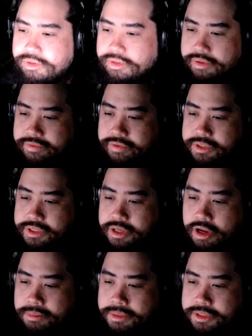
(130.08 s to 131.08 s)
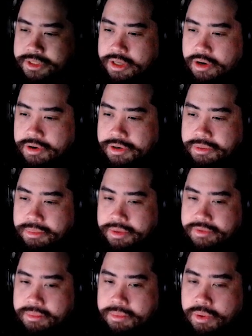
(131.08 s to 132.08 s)
The first comments are gonna be
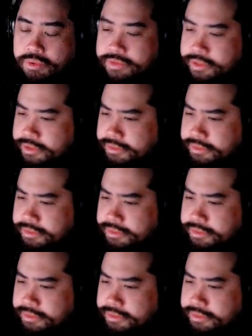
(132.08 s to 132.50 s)
from Nova.